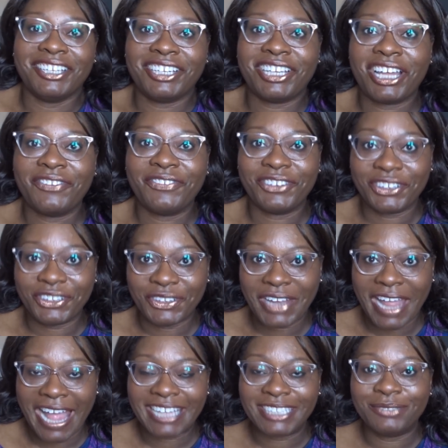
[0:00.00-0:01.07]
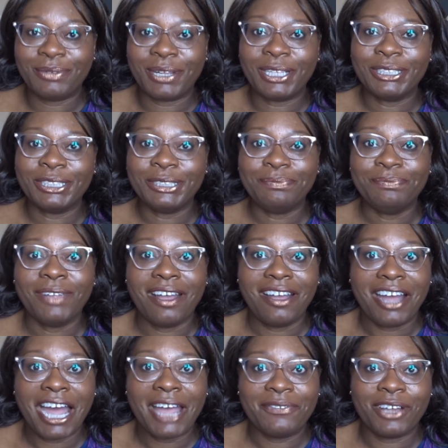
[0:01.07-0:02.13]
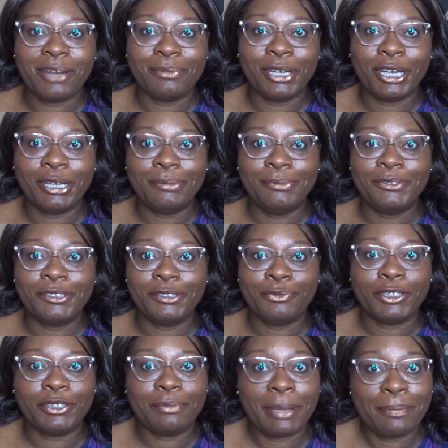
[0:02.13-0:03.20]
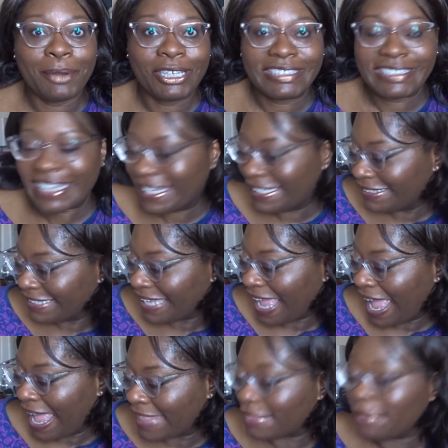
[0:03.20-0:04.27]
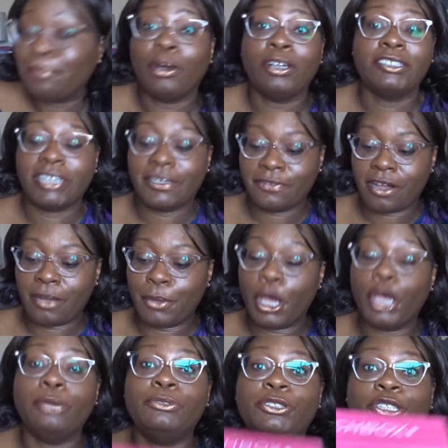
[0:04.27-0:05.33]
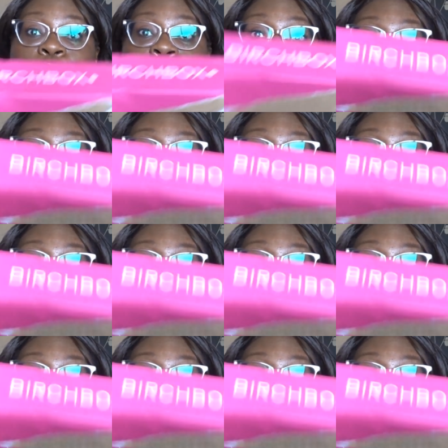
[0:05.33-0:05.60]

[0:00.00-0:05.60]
Good afternoon and welcome. I've come home to one of my boxes, and the box I've come home to